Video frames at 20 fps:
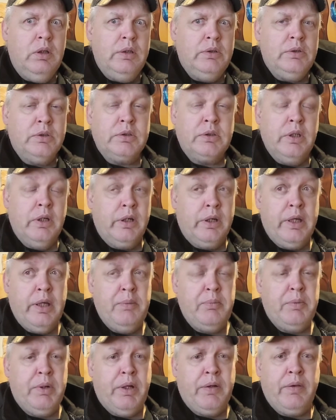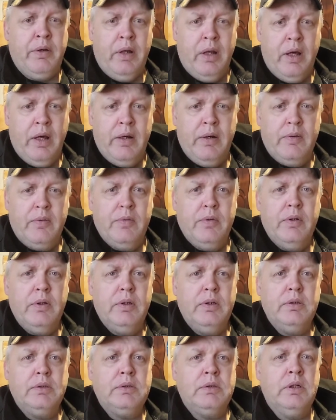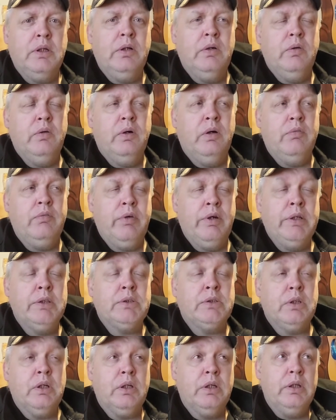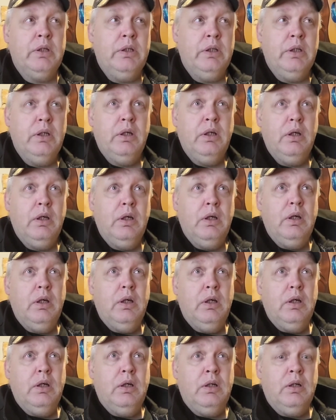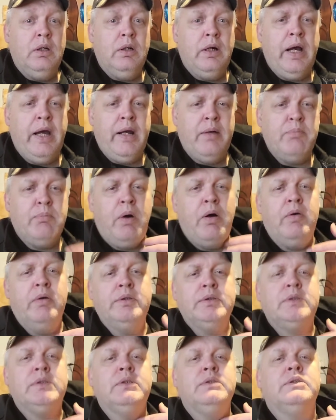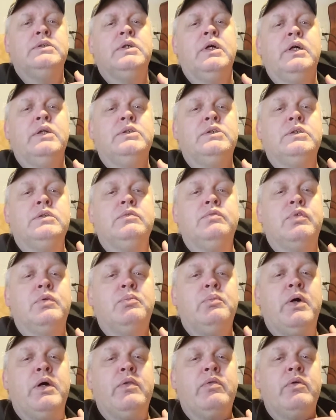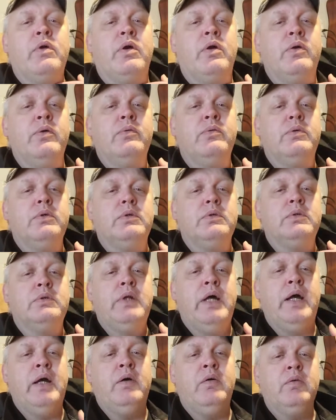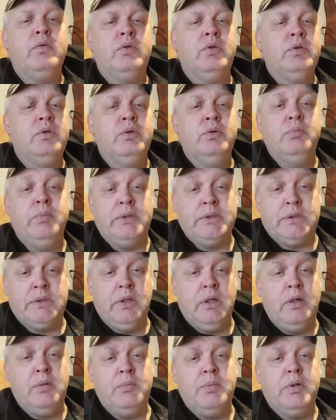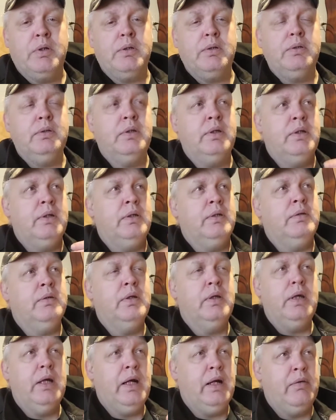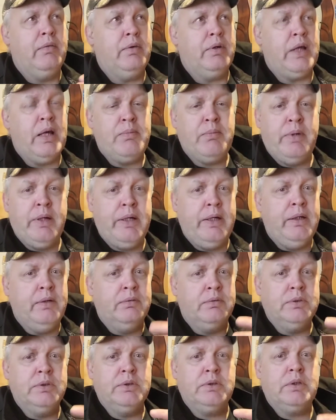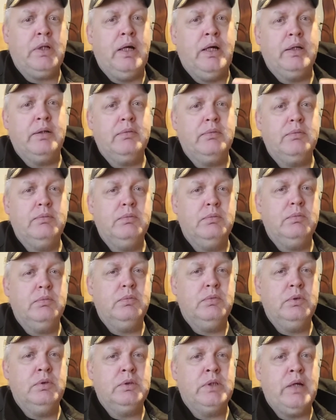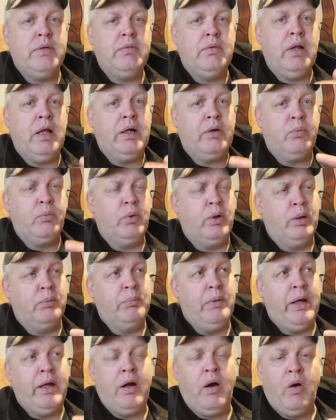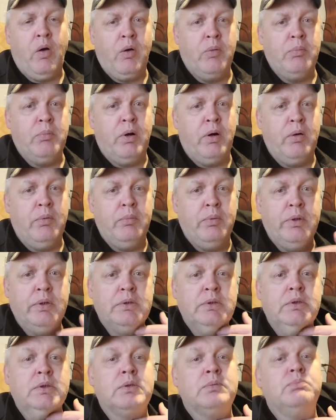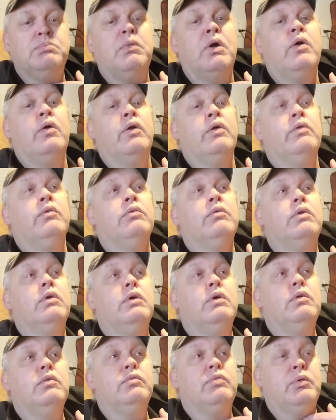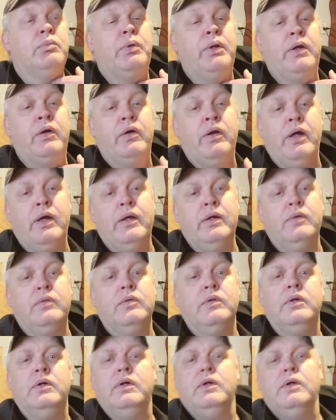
just couldn't keep nothing down. So eventually, I had burning sensation from my throat down to my stomach. And every time I eat, it was just like, just having like really bad heartburn, but it's just burning from here down.